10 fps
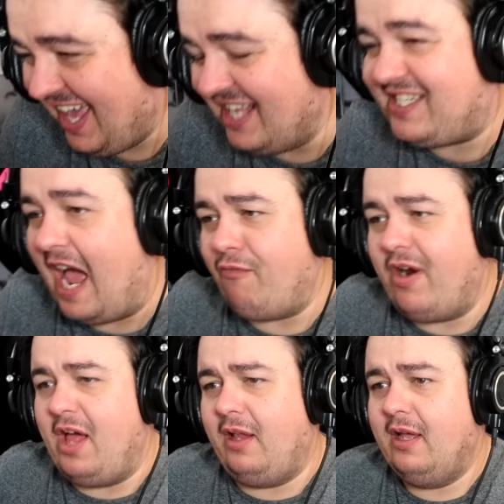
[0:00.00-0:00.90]
Is that
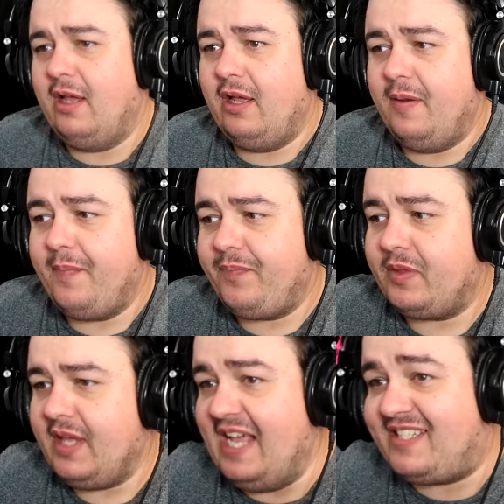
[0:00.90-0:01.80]
real?
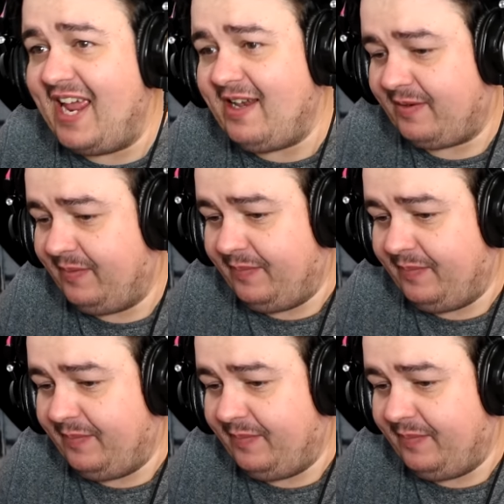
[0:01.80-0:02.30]
Is it?